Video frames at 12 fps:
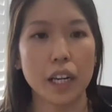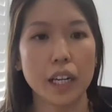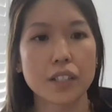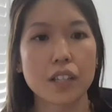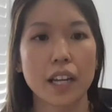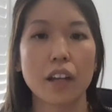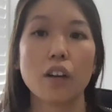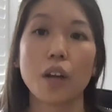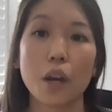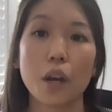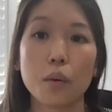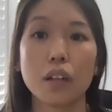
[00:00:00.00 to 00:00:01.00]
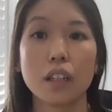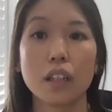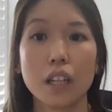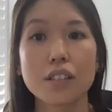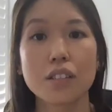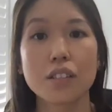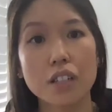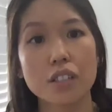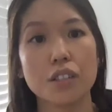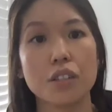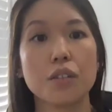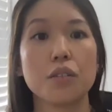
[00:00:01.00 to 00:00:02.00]
And it's like, okay, well, let's
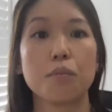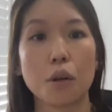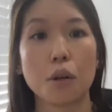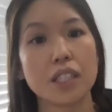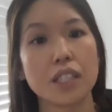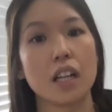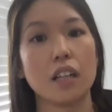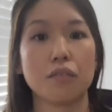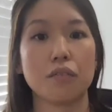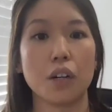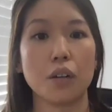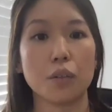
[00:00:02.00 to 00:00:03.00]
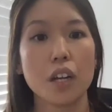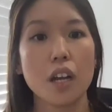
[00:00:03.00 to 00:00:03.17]
not do broken telephone.